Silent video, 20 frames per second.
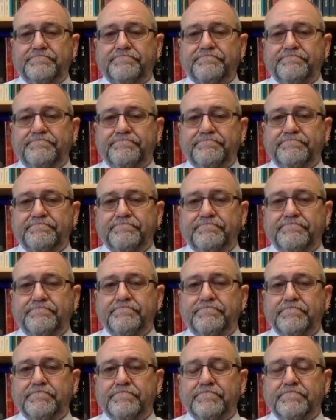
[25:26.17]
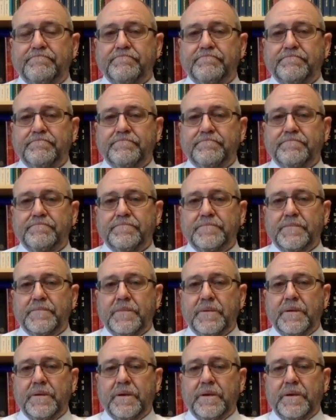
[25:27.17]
Nobody speaks.